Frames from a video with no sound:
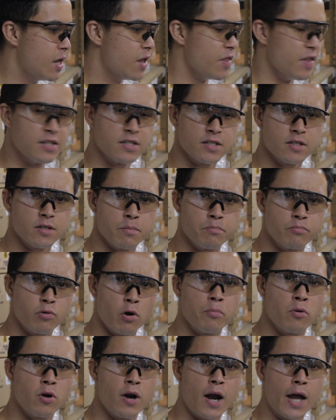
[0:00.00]
This is a
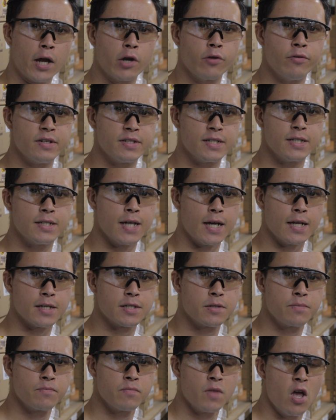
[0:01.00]
proper accuracy
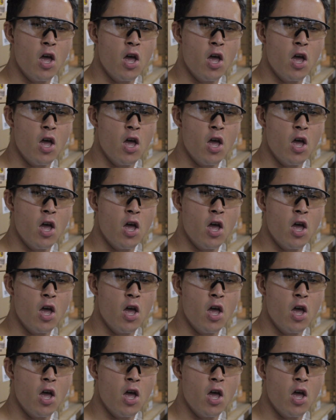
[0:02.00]
test.